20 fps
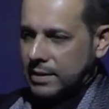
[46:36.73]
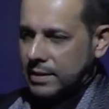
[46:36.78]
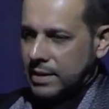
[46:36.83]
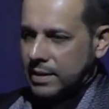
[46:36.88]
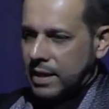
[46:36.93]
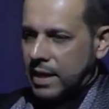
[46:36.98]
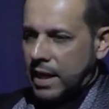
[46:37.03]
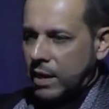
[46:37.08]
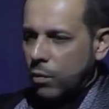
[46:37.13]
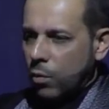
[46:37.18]

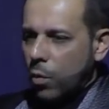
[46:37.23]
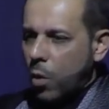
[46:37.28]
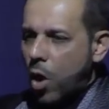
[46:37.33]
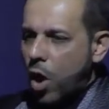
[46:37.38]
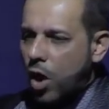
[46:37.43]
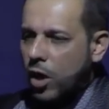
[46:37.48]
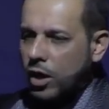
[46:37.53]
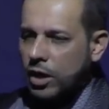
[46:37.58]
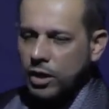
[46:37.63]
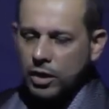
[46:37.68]
I
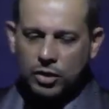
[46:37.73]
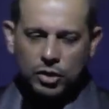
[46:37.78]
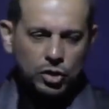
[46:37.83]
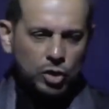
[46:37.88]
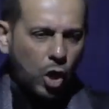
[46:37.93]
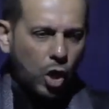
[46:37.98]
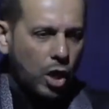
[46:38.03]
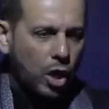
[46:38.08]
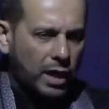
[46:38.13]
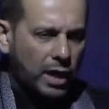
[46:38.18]
walk,
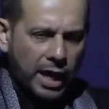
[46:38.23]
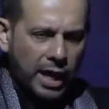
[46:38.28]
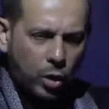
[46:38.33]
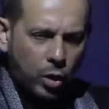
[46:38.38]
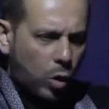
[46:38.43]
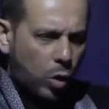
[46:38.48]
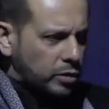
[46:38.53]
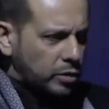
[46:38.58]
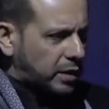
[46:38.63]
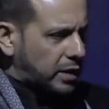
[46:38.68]
talk, I
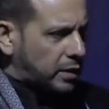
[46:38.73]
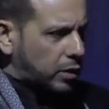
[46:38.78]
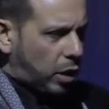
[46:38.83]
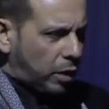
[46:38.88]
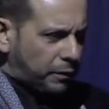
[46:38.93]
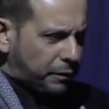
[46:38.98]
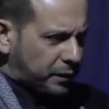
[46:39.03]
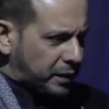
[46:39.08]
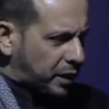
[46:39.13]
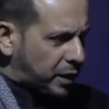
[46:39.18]
quote it
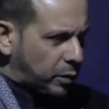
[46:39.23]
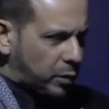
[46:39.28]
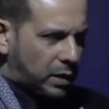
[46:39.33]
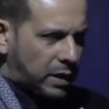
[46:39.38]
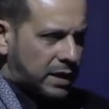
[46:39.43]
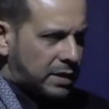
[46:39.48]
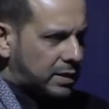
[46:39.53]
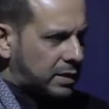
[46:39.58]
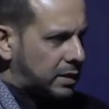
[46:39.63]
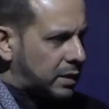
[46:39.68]
often. You will
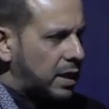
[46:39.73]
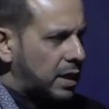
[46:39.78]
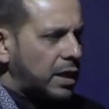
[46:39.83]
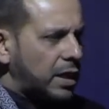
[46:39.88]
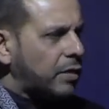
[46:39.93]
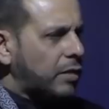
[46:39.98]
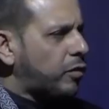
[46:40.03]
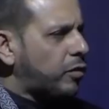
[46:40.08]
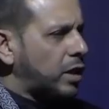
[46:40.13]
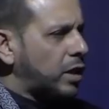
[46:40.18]
listen,
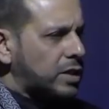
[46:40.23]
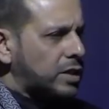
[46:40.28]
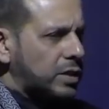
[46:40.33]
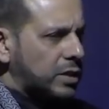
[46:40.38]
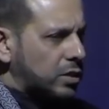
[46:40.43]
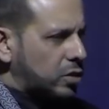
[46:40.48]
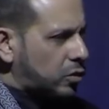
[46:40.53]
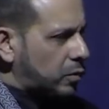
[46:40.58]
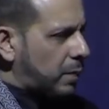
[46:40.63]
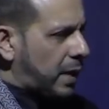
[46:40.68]
if you
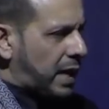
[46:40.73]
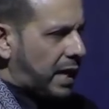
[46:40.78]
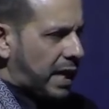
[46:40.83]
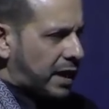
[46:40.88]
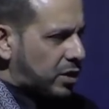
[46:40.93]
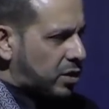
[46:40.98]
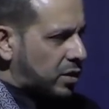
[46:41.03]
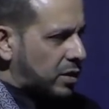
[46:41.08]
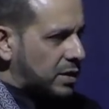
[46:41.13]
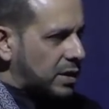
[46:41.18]
listen to my
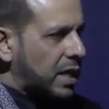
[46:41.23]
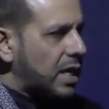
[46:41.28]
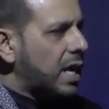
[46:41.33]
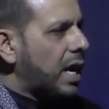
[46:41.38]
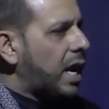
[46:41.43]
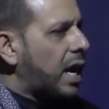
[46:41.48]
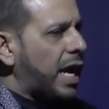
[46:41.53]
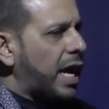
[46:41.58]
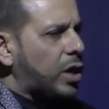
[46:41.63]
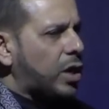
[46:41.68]
lectures,
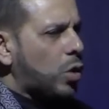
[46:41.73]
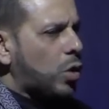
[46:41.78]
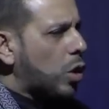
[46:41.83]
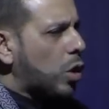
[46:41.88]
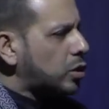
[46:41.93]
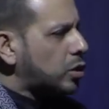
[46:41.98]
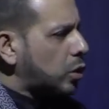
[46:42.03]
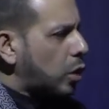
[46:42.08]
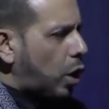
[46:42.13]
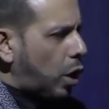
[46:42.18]
I
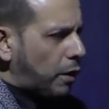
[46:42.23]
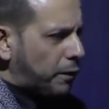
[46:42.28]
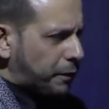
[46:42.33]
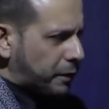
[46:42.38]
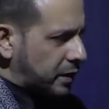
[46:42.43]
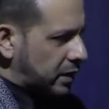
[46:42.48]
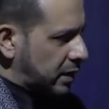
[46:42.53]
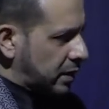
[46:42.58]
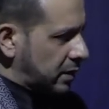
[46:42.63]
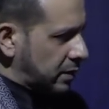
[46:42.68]
quote
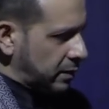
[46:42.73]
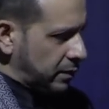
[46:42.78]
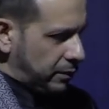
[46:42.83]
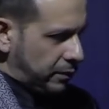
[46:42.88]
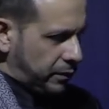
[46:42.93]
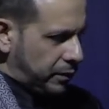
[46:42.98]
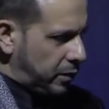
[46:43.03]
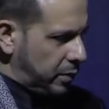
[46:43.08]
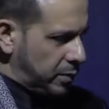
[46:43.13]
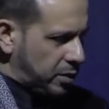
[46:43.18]
often
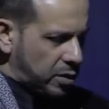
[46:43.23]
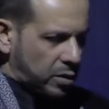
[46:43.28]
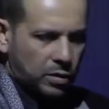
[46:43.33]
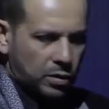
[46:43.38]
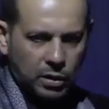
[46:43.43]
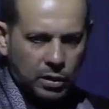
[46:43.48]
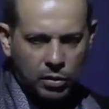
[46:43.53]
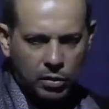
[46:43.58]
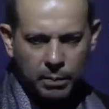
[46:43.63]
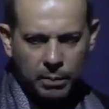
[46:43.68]
from Surah
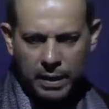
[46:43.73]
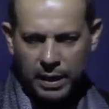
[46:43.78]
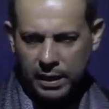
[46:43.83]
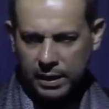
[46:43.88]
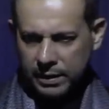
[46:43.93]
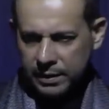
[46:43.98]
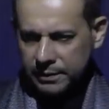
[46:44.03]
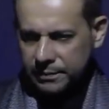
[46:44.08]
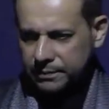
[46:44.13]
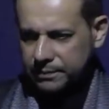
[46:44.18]

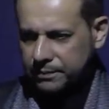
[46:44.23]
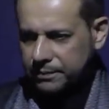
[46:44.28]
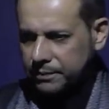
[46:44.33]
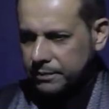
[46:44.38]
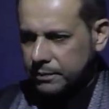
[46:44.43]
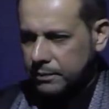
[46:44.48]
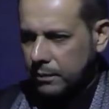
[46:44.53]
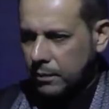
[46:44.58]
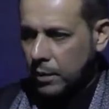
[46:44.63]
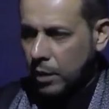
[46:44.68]
Luqman.
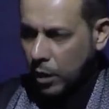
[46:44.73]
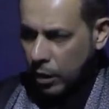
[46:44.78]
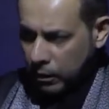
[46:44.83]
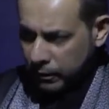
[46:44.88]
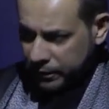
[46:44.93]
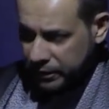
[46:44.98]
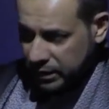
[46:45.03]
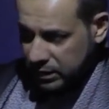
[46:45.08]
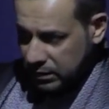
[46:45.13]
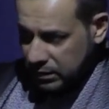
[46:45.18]

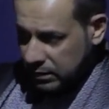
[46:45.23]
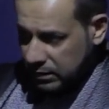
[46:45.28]
Often.